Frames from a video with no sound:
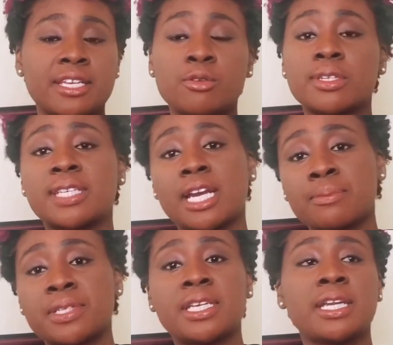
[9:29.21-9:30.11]
You can set it up
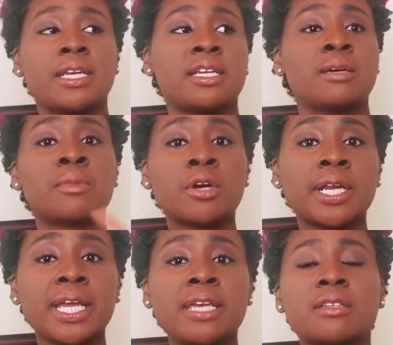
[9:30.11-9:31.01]
to get it in the
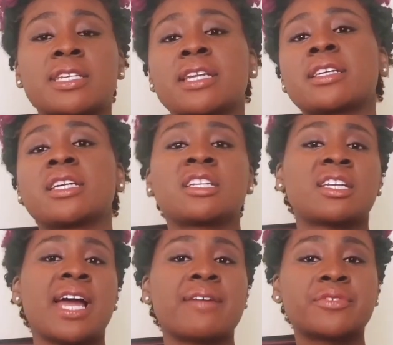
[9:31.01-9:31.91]
morning. You can set it to get it in
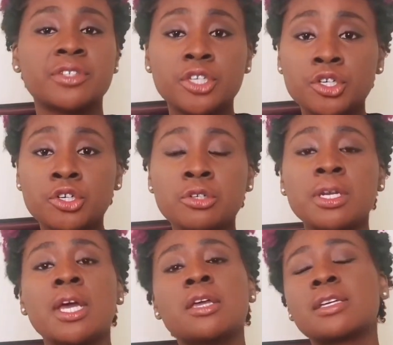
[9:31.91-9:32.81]
the afternoon.
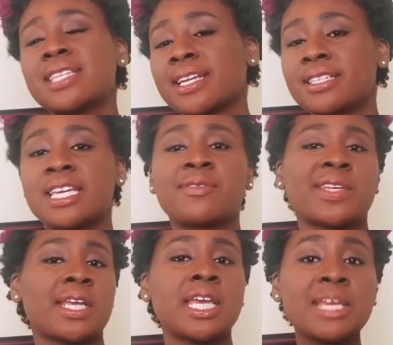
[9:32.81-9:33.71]
You can set it to get it in
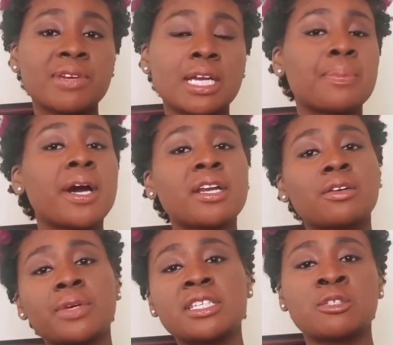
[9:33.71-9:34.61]
the evening. And part of the
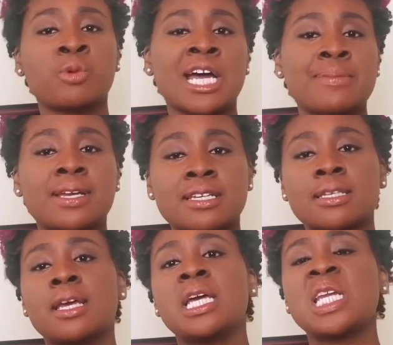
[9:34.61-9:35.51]
reasons why, because
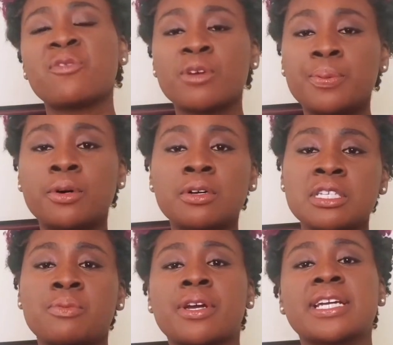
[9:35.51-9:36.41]
different reporters
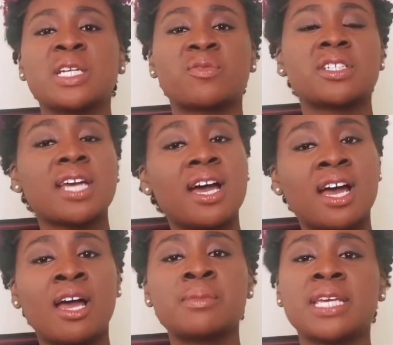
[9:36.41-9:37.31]
work at different
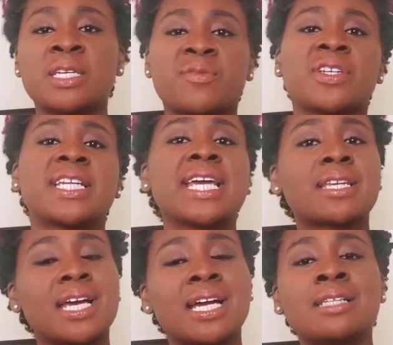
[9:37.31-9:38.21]
times, have different
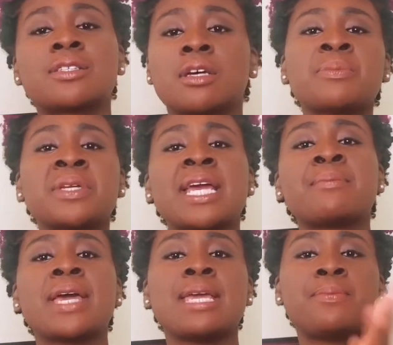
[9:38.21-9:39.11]
deadlines. So something that
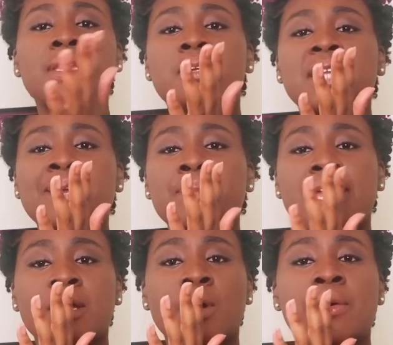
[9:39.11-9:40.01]
they may
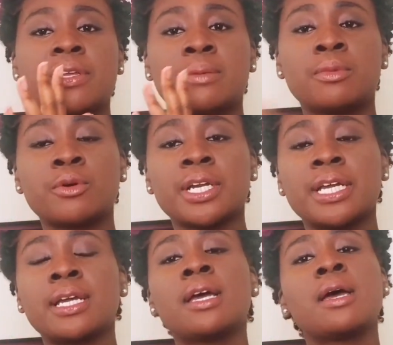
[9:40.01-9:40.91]
go out in the
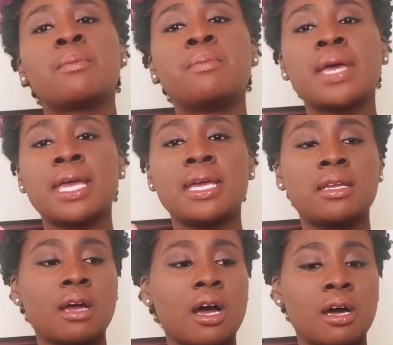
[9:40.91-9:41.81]
morning
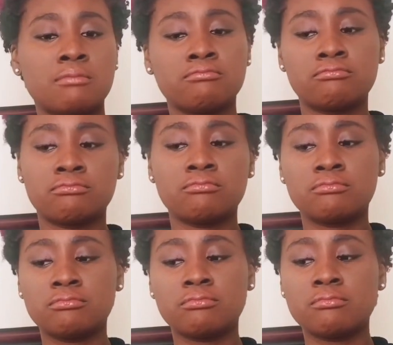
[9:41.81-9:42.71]
may
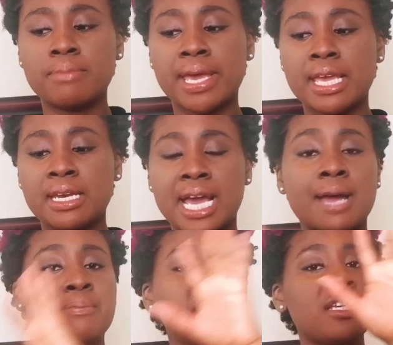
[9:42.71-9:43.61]

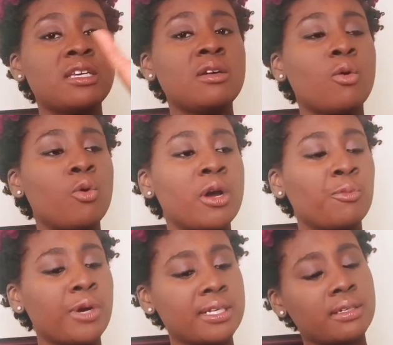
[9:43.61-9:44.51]
not be on
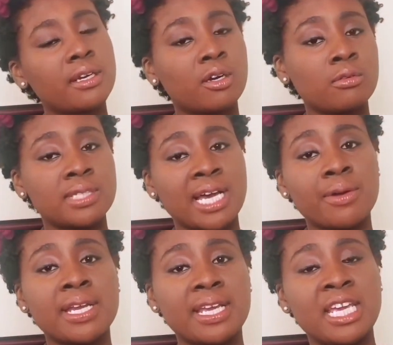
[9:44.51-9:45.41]
what goes out
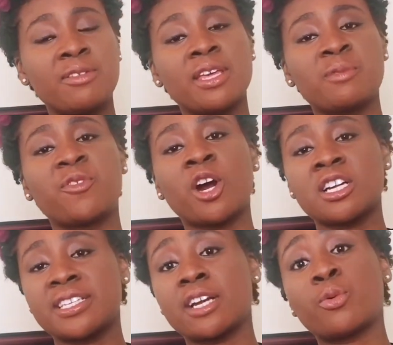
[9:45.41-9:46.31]
in the evening as far as
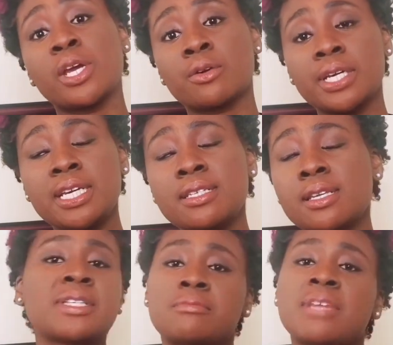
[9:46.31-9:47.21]
their queries.
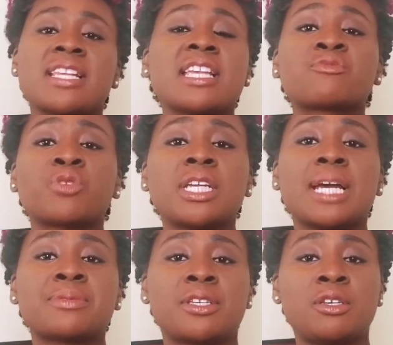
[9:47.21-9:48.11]
That is really
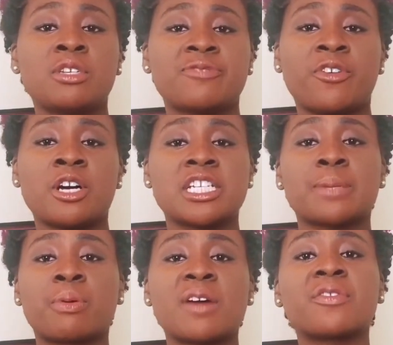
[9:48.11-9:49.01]
up to you as far as your
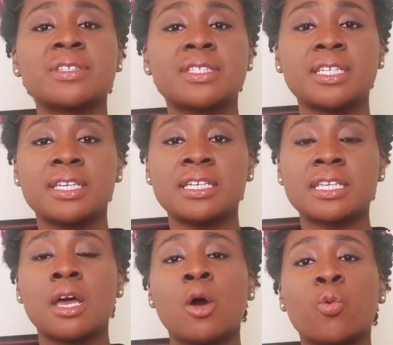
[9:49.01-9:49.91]
preferences
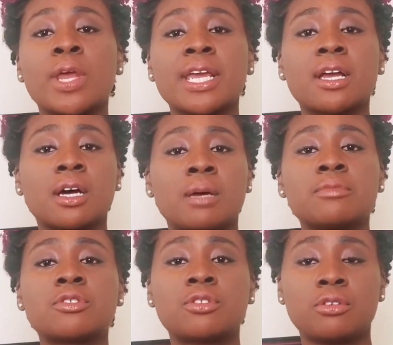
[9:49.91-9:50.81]
when it
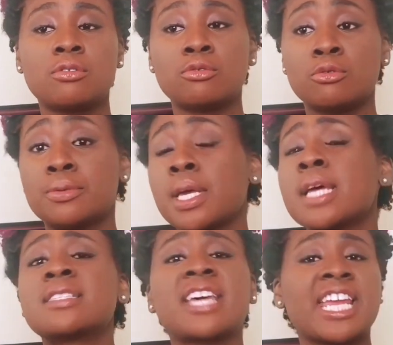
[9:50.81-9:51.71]
comes to
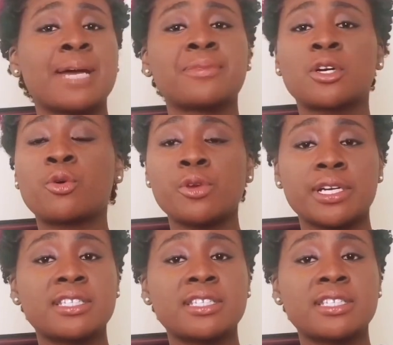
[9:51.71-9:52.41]
setting up your queries.